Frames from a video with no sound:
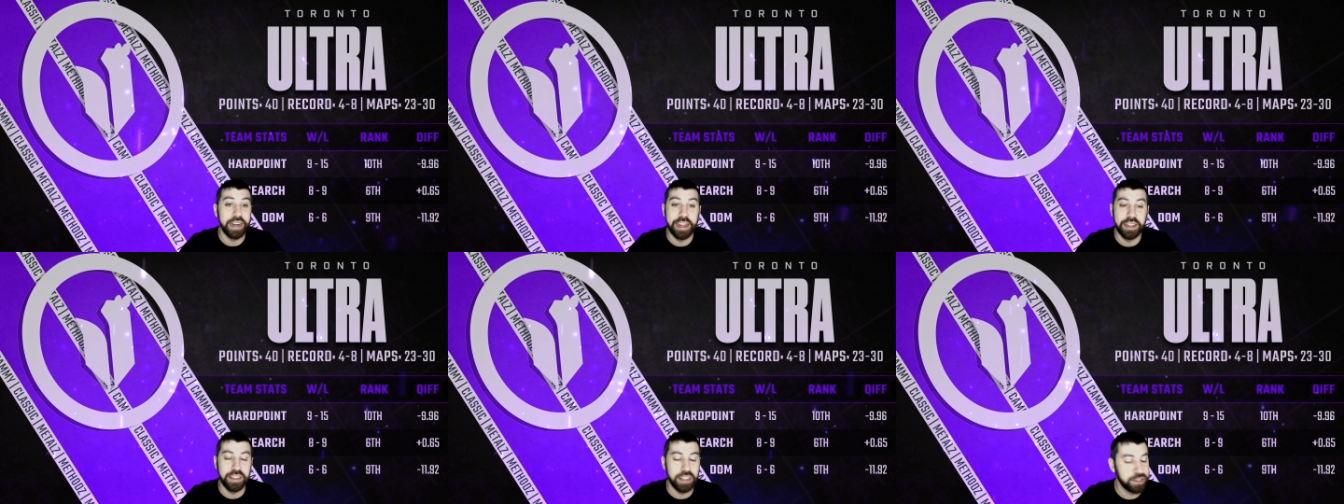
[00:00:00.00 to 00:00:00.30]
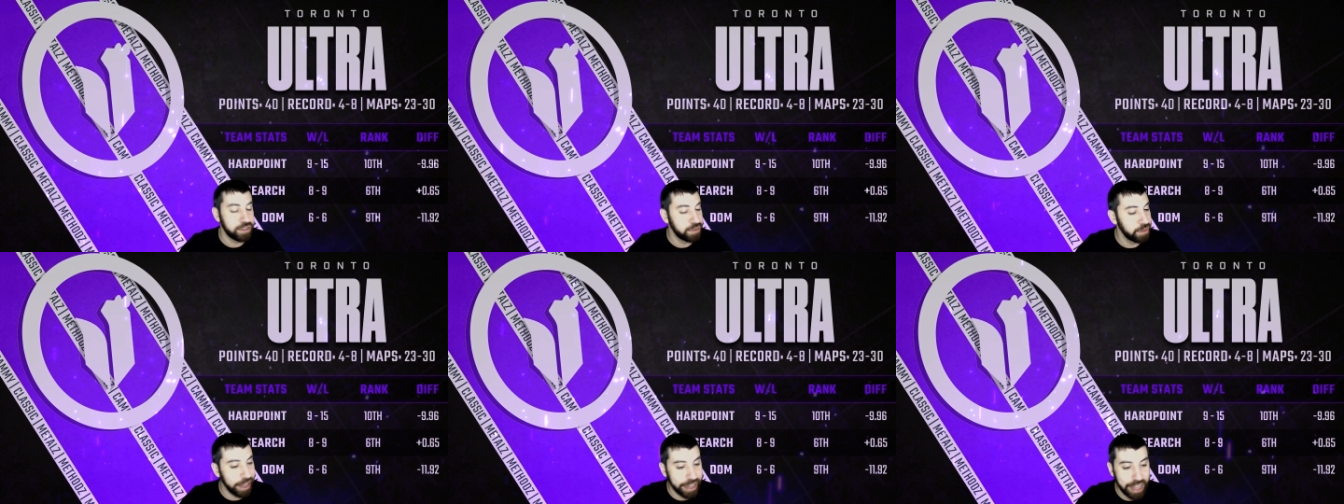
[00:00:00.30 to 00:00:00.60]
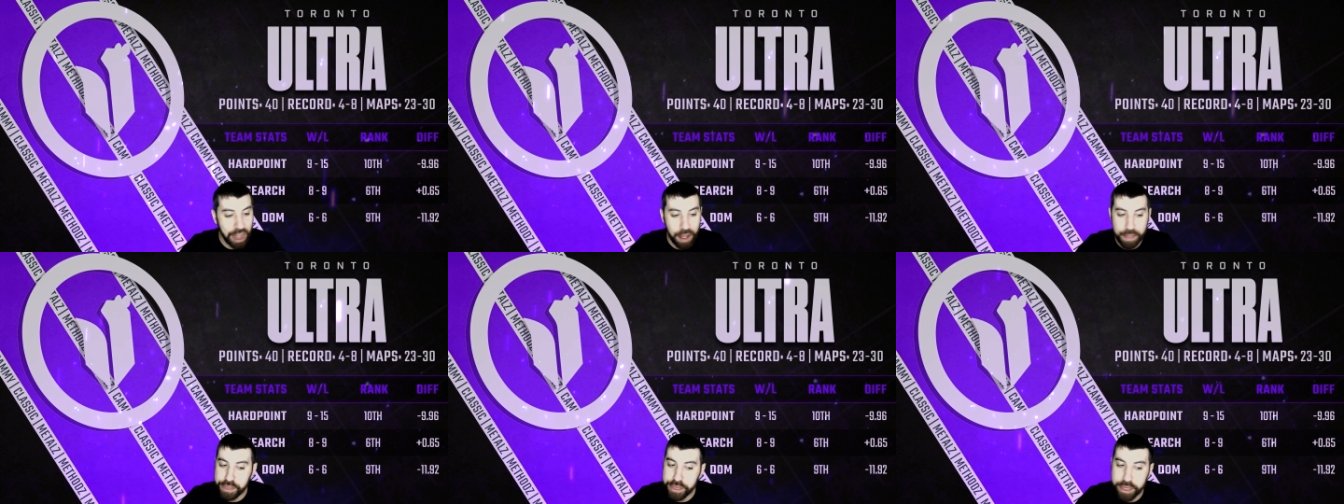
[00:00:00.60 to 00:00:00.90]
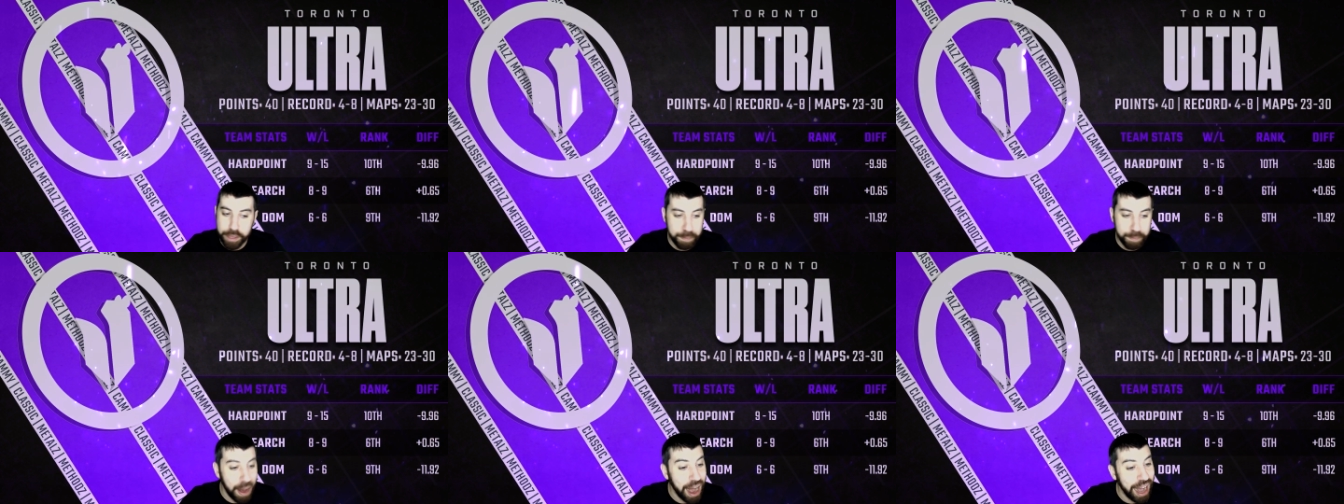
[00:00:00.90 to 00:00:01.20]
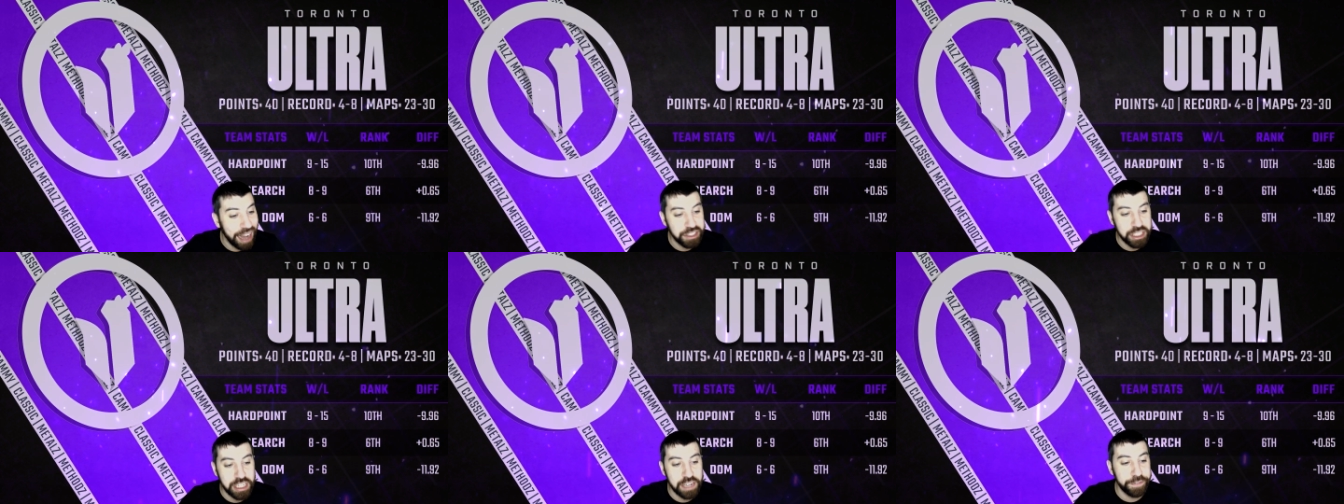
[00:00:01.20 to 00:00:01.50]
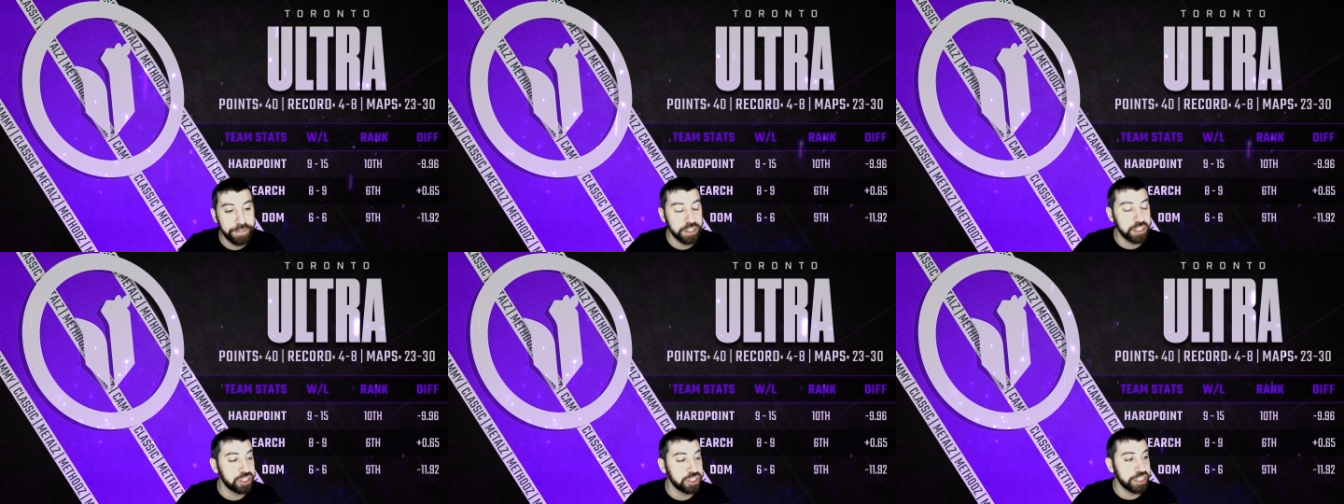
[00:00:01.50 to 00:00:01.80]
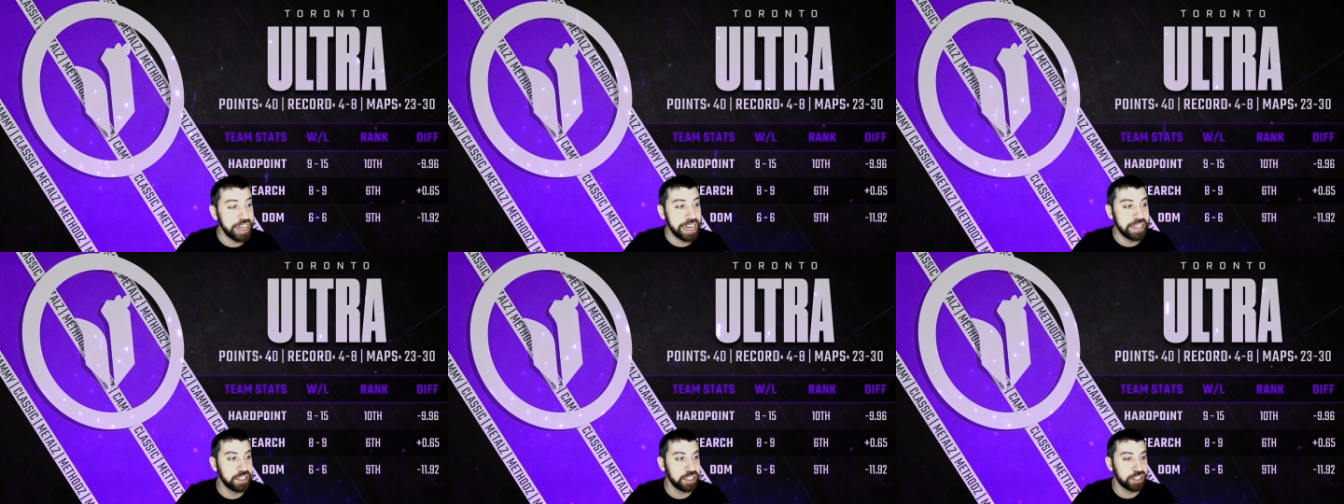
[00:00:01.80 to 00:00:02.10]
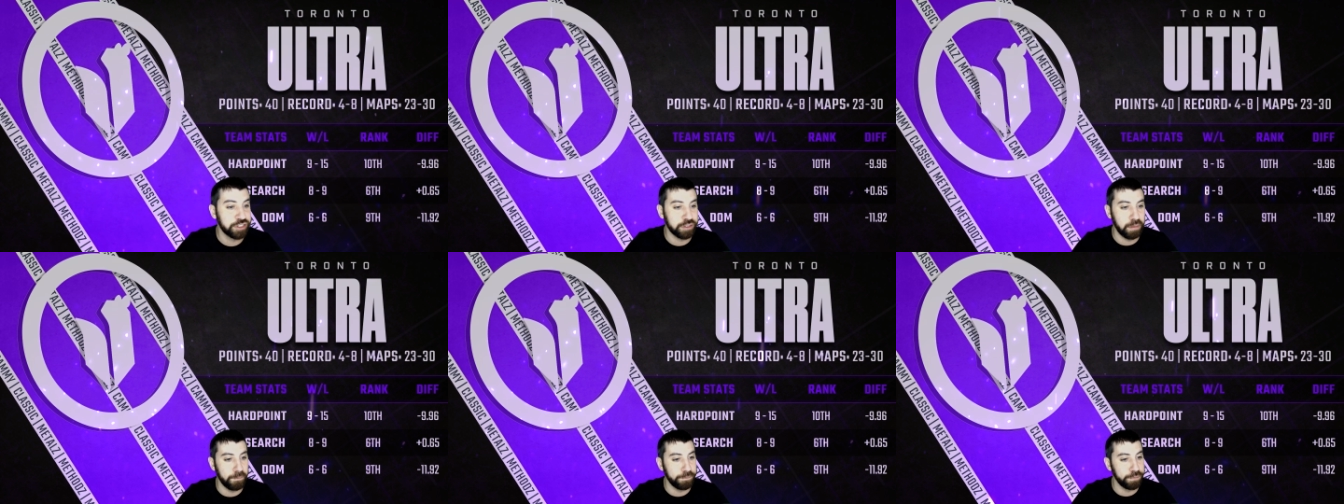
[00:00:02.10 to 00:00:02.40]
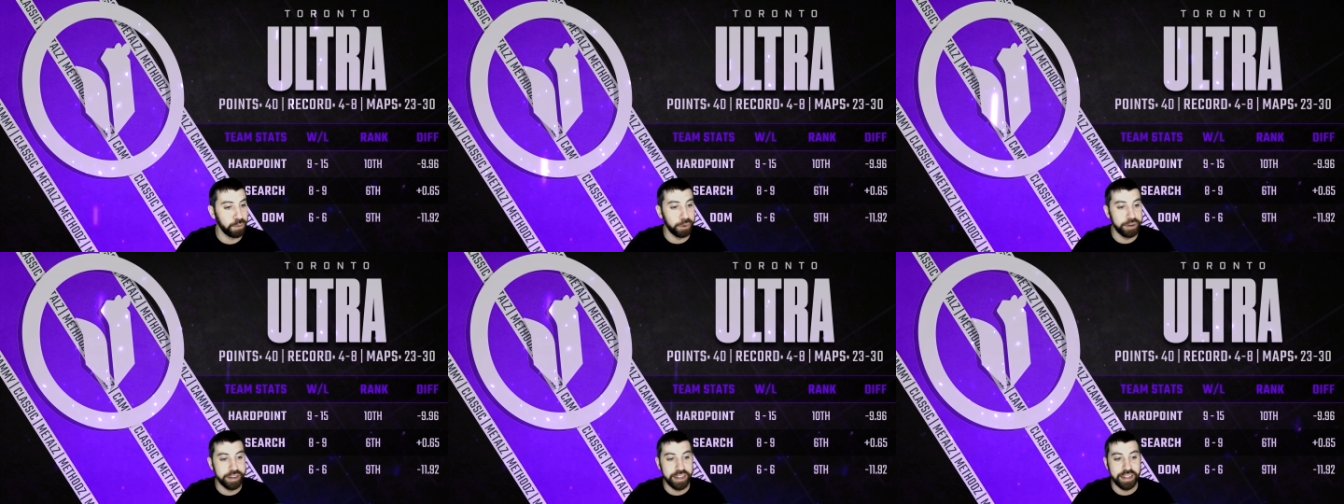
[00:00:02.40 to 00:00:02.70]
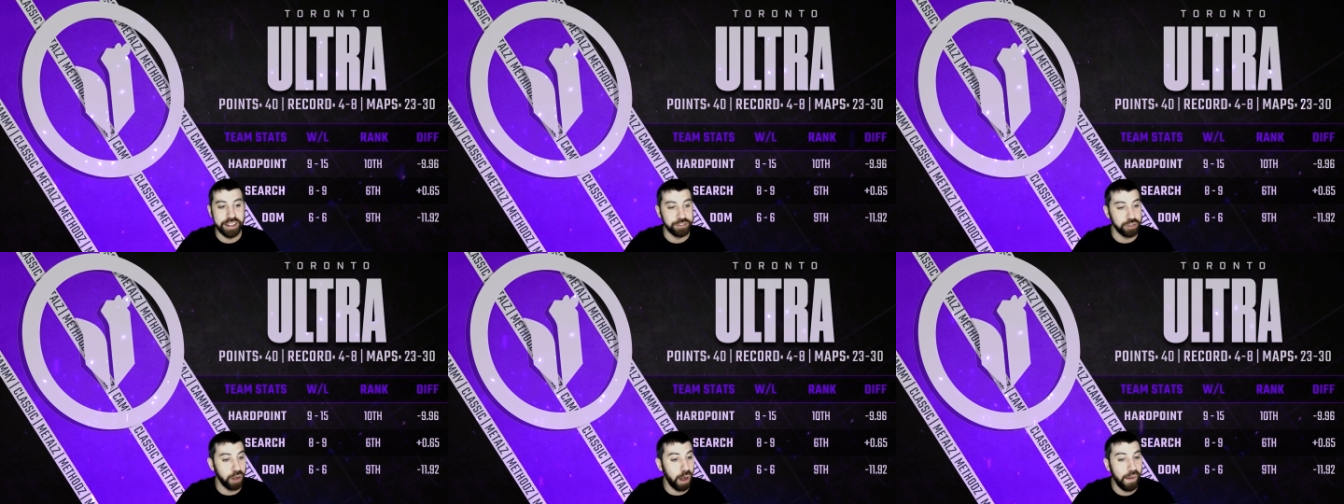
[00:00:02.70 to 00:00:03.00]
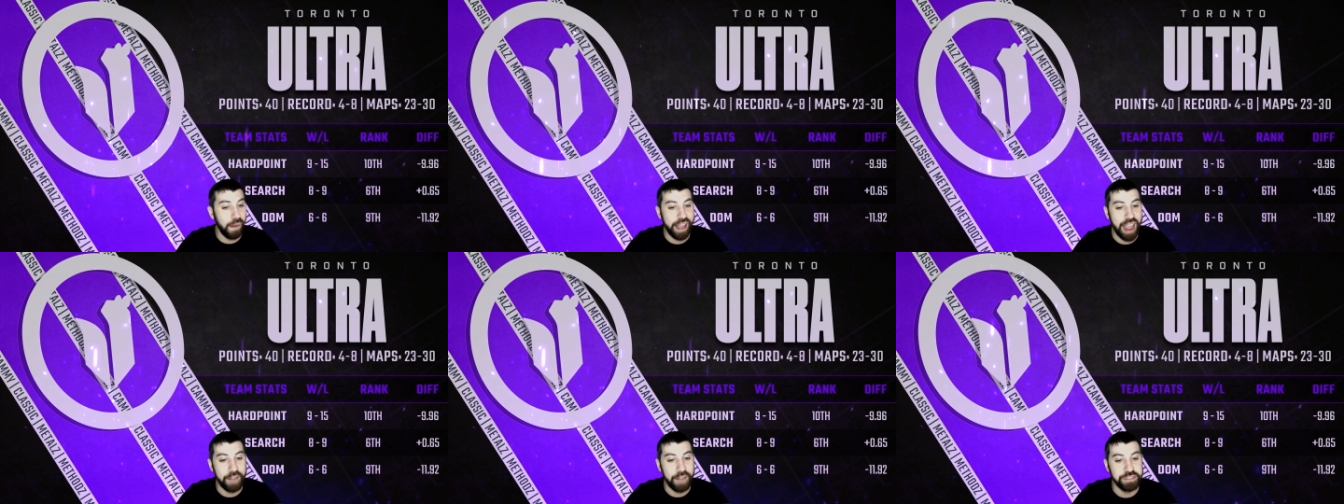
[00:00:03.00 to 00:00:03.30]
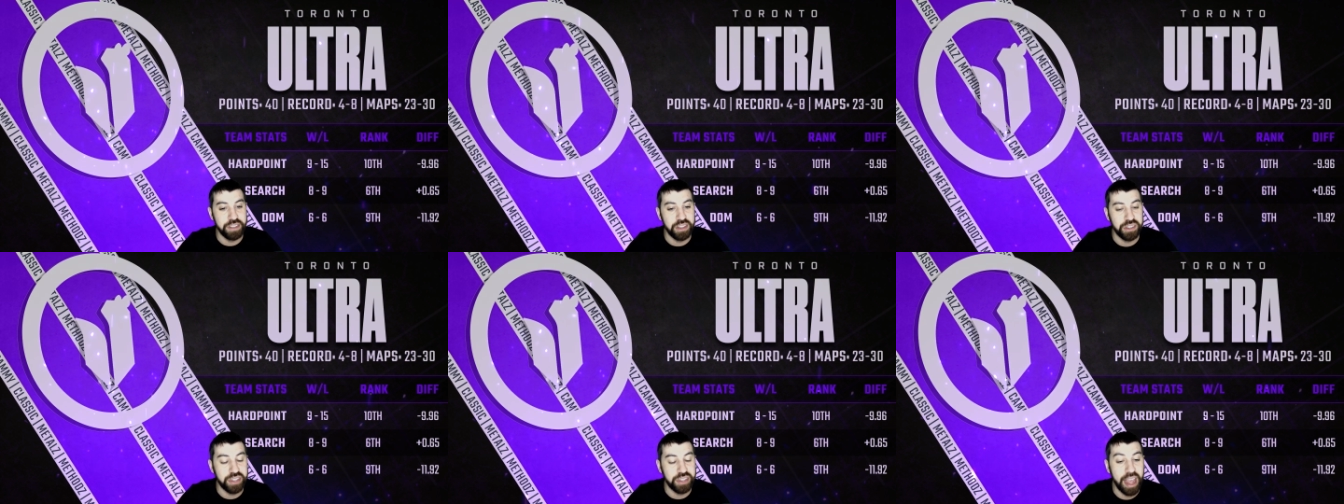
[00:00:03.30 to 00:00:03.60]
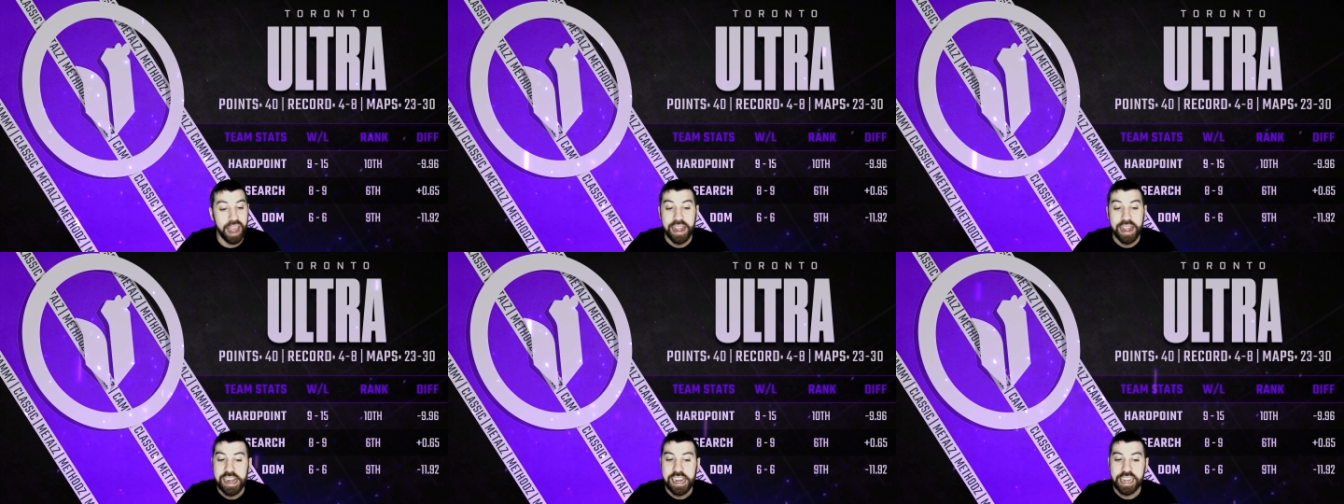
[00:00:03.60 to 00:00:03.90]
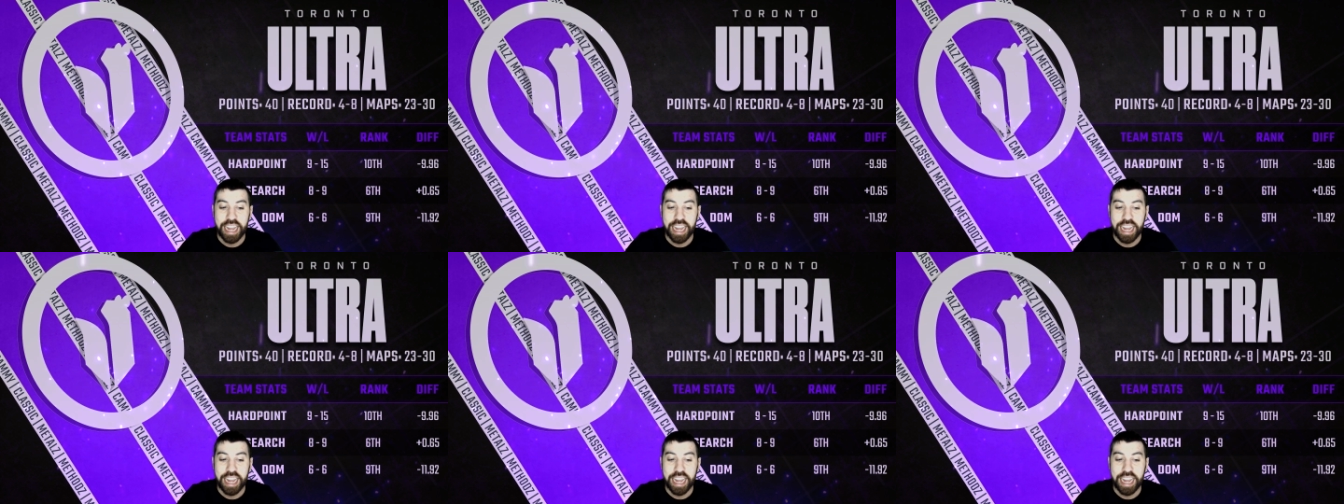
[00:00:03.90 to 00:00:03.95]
It, again, positive exchanges from Florida. That's all I have to say.